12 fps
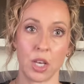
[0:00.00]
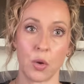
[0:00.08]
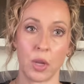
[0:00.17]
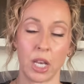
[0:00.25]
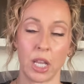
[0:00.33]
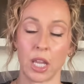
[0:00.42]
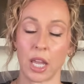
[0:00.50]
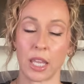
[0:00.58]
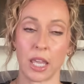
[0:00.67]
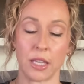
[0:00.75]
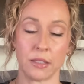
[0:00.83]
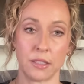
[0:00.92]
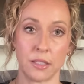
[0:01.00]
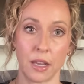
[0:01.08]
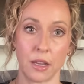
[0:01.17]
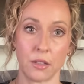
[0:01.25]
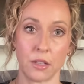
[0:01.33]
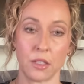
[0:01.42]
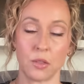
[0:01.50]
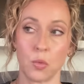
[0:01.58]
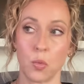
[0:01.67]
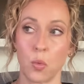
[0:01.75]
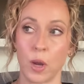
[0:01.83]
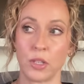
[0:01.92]
note in it, I can't stand. It's
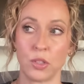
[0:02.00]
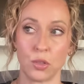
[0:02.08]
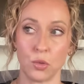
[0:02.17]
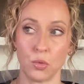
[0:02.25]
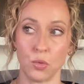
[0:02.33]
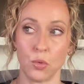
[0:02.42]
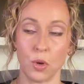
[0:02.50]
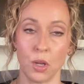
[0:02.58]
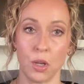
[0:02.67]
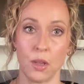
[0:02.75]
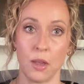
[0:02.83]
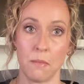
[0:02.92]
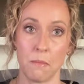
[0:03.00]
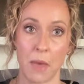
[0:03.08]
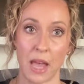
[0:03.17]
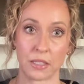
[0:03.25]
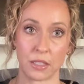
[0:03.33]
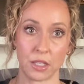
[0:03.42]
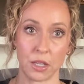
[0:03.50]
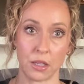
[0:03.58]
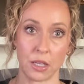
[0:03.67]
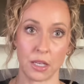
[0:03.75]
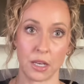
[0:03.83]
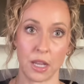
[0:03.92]
way too
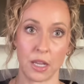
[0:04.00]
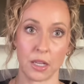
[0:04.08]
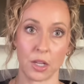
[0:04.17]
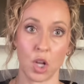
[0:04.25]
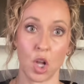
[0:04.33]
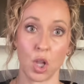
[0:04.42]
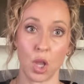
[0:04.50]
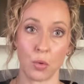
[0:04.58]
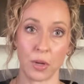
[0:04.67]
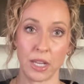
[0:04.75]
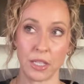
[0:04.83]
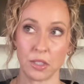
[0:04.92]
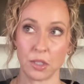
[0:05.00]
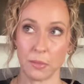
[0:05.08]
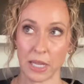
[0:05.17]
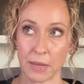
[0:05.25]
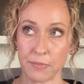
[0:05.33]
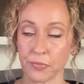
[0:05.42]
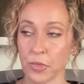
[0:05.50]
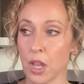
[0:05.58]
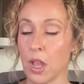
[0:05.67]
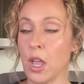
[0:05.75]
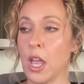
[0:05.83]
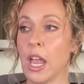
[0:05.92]
masculine and cologne-y to me.
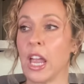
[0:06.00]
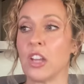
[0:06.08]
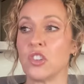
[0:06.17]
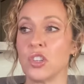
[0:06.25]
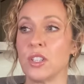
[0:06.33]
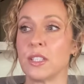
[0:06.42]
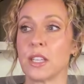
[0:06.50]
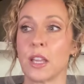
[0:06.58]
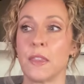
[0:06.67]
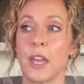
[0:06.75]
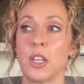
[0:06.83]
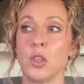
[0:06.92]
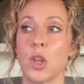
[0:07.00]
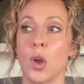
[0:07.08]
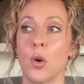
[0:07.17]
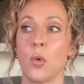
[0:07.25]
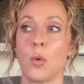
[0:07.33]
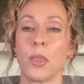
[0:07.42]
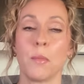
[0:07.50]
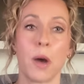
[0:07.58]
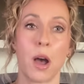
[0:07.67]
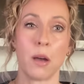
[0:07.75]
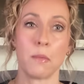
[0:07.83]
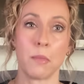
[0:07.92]
And she said that no, the
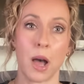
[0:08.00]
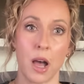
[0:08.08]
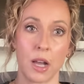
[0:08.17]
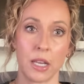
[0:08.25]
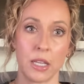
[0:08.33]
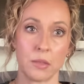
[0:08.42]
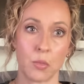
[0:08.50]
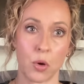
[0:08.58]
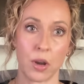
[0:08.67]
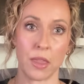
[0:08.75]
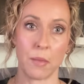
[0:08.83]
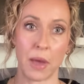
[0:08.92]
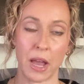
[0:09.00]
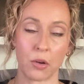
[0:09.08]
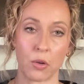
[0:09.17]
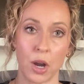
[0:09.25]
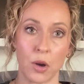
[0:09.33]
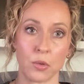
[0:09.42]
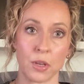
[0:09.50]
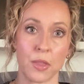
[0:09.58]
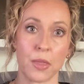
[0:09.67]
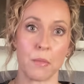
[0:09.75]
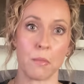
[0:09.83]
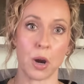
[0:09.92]
mahogany is more in the background.
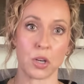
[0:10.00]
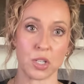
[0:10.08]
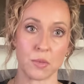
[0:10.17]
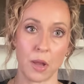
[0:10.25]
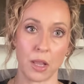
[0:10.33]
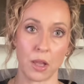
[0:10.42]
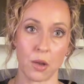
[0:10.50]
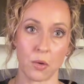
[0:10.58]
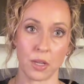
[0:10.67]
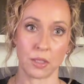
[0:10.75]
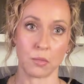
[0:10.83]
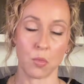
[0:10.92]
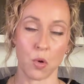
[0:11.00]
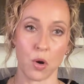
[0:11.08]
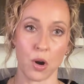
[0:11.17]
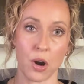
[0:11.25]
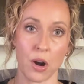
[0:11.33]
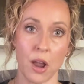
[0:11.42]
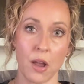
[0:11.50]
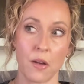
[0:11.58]
The marshmallow is more